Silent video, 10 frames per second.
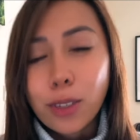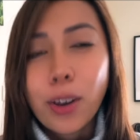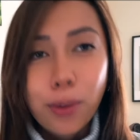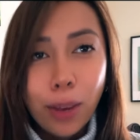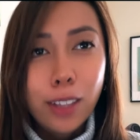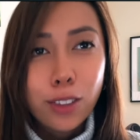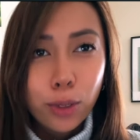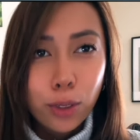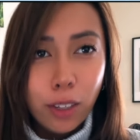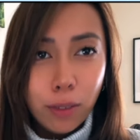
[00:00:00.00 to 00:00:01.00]
So anyway,
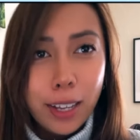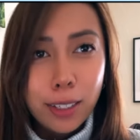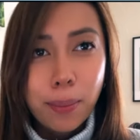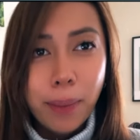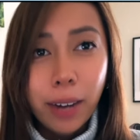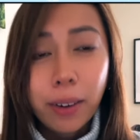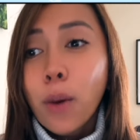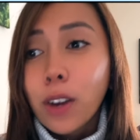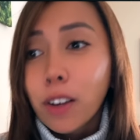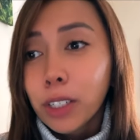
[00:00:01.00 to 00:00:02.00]
so to give you guys some
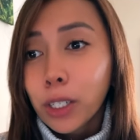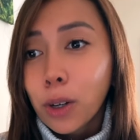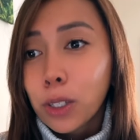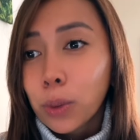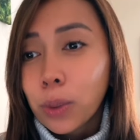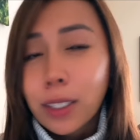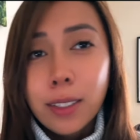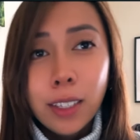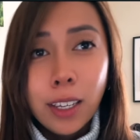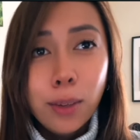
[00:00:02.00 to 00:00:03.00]
background, whenever you go to
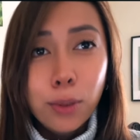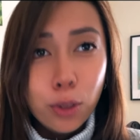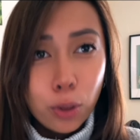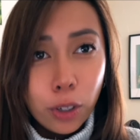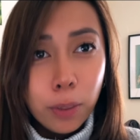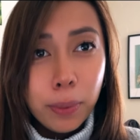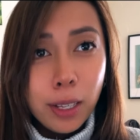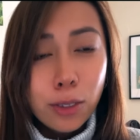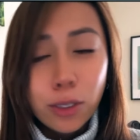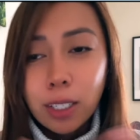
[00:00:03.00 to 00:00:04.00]
a ski resort
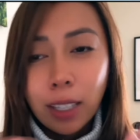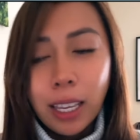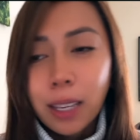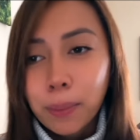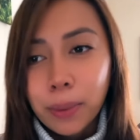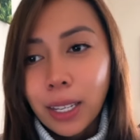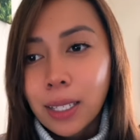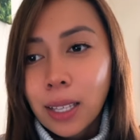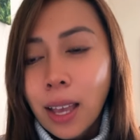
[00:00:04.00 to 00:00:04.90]
place or a skiing place,